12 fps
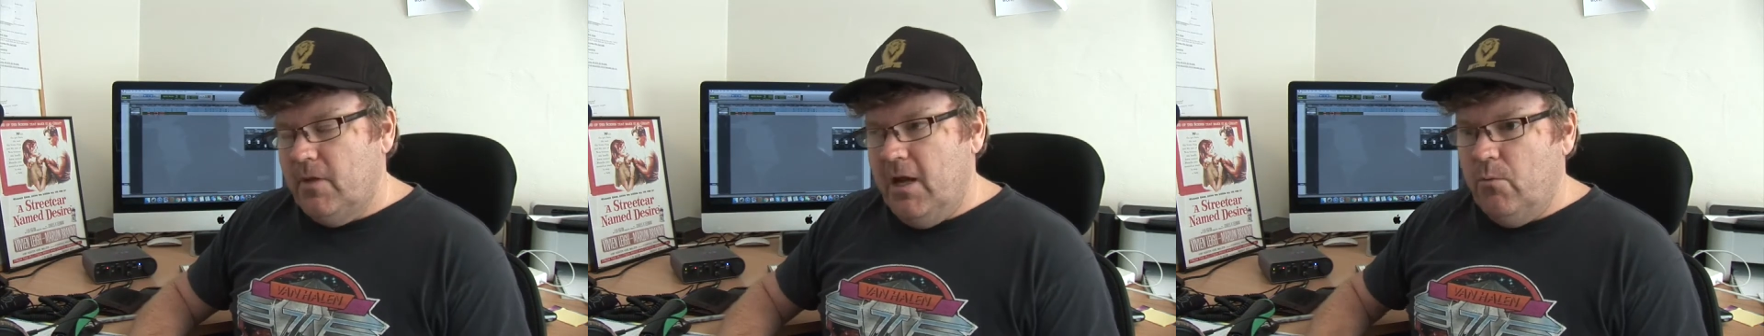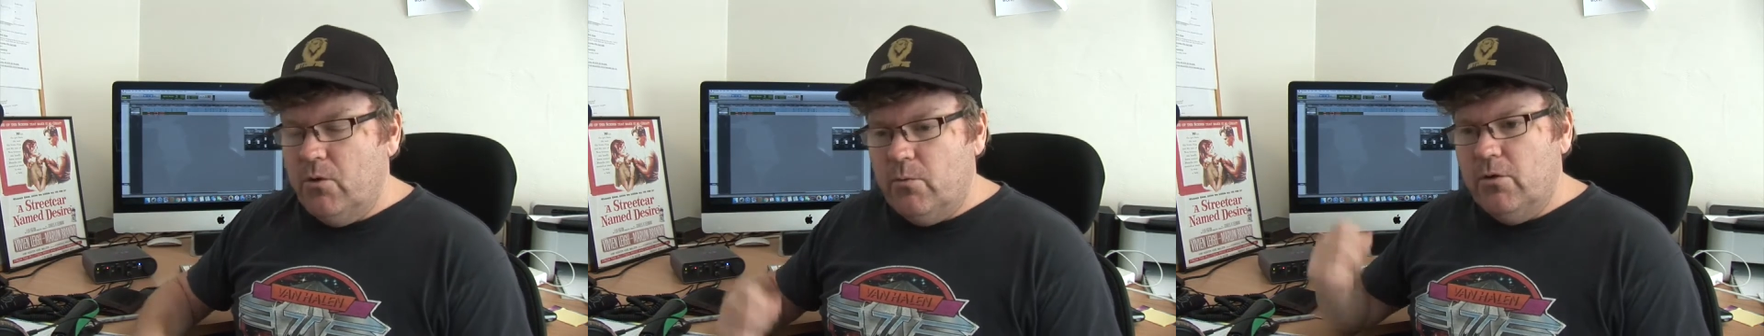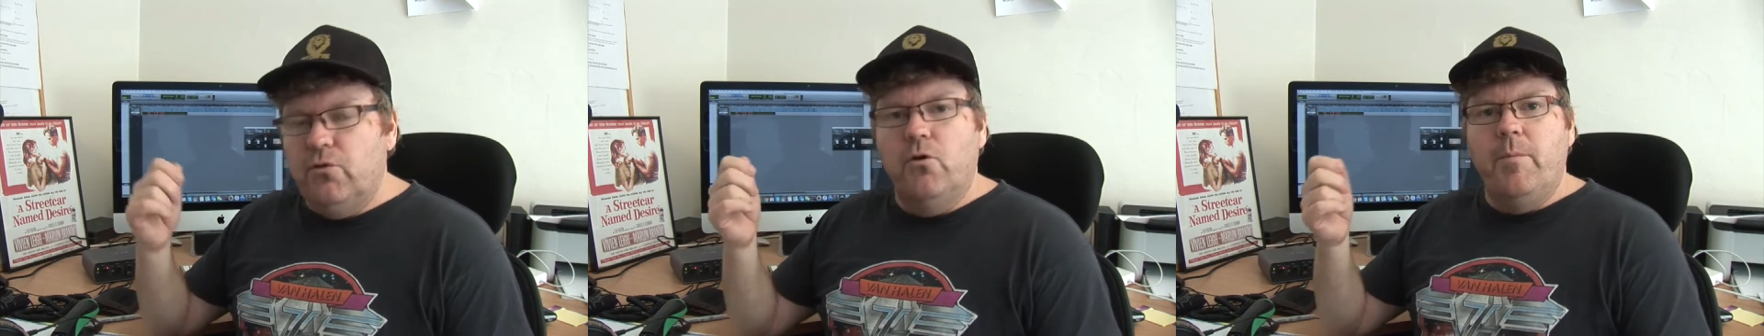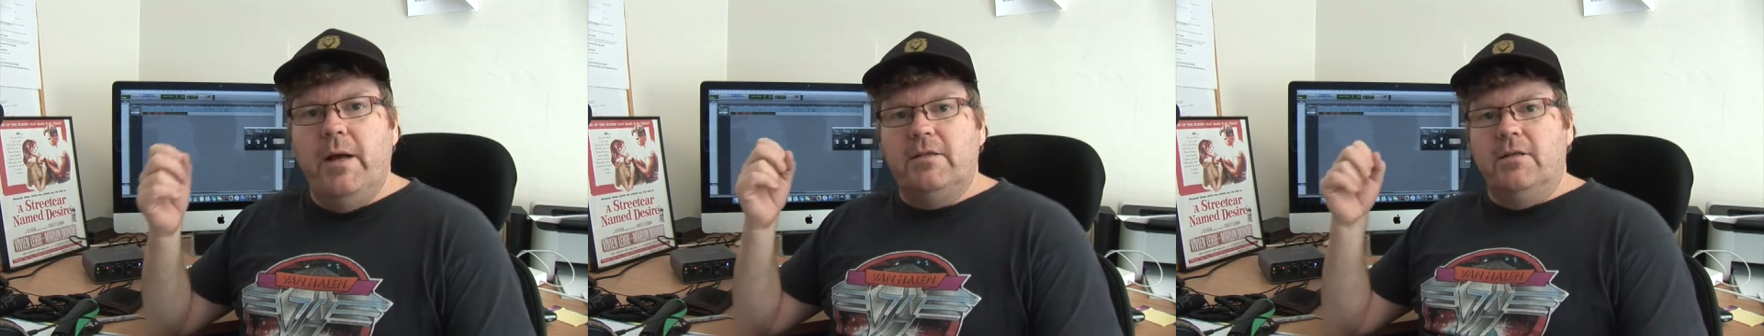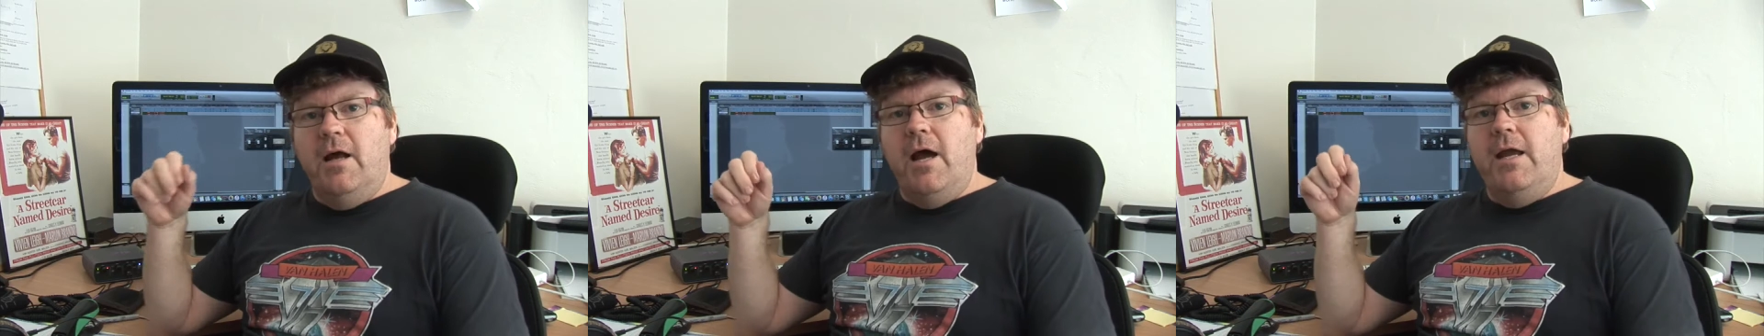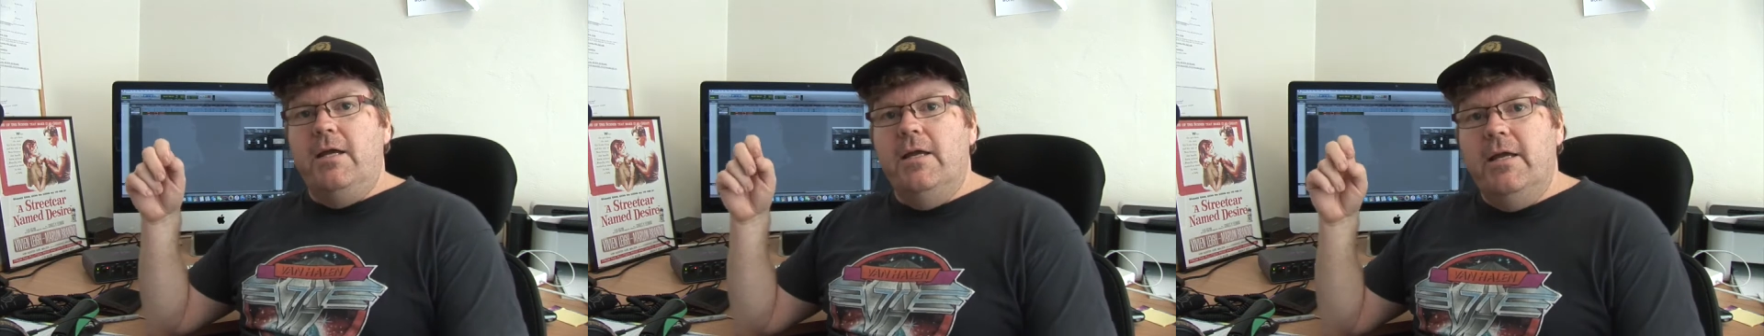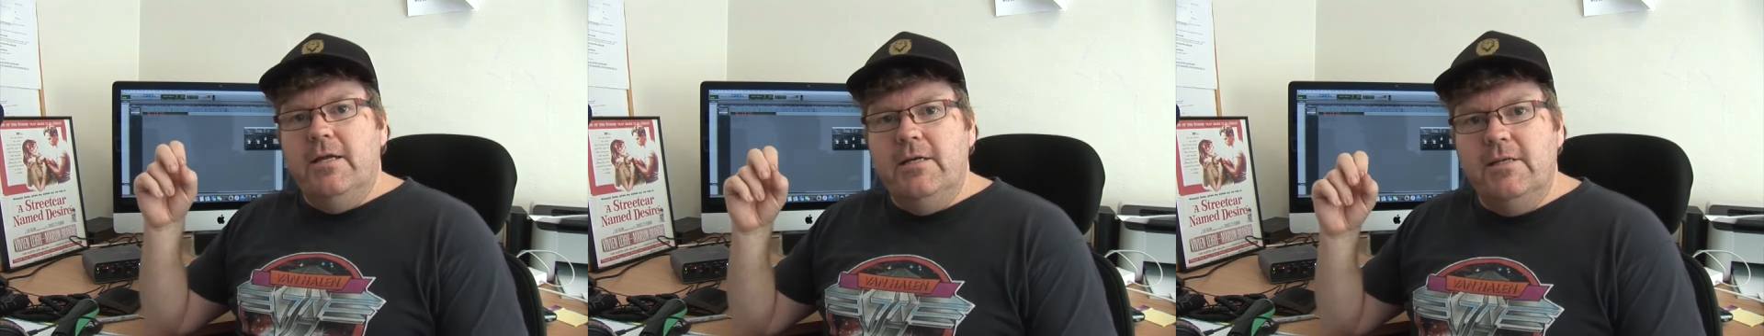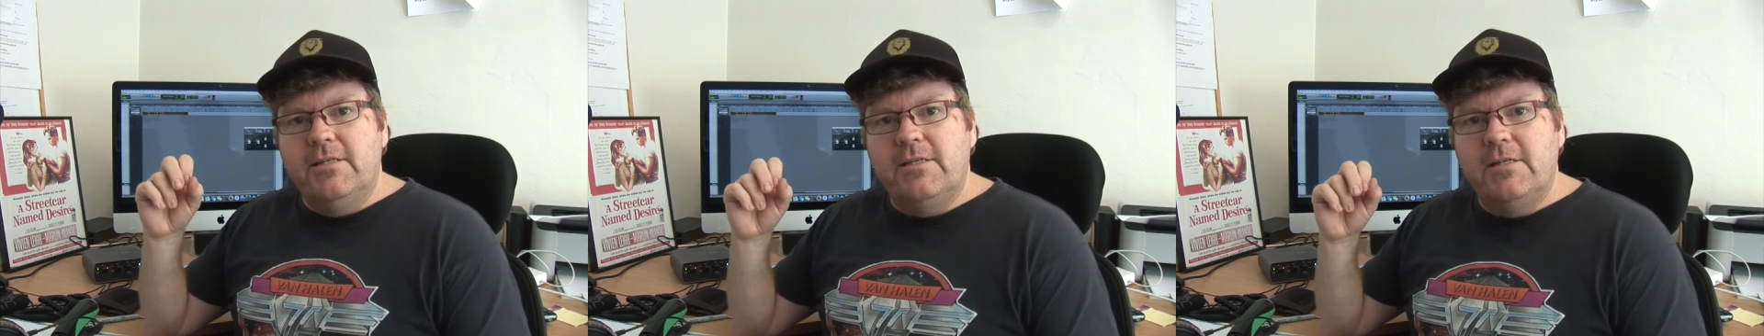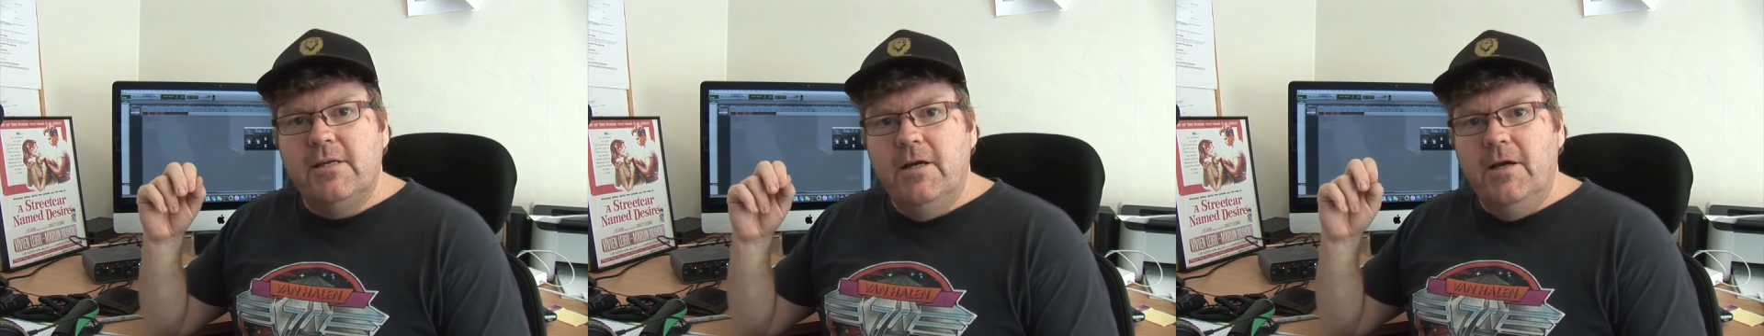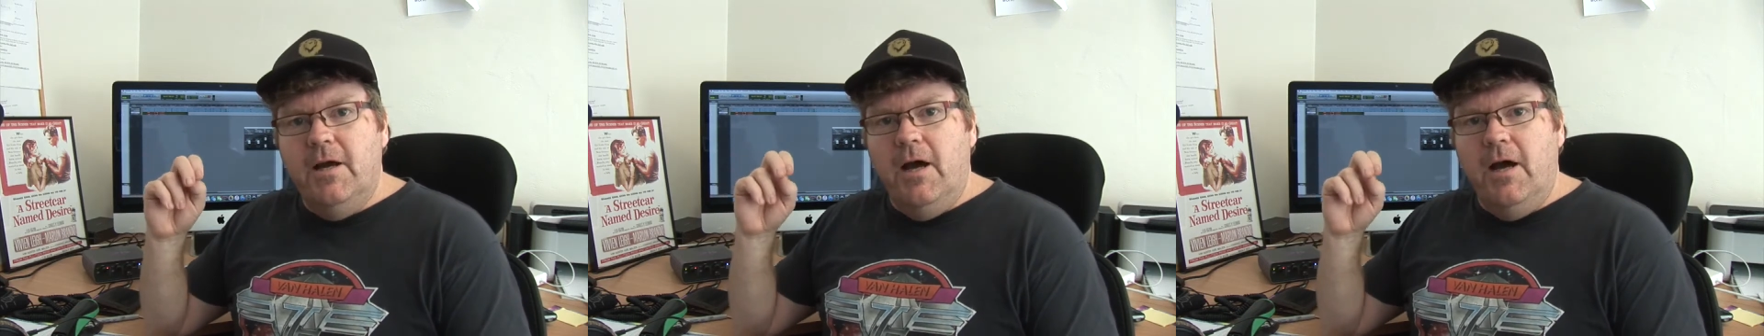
Now what I want to talk about today is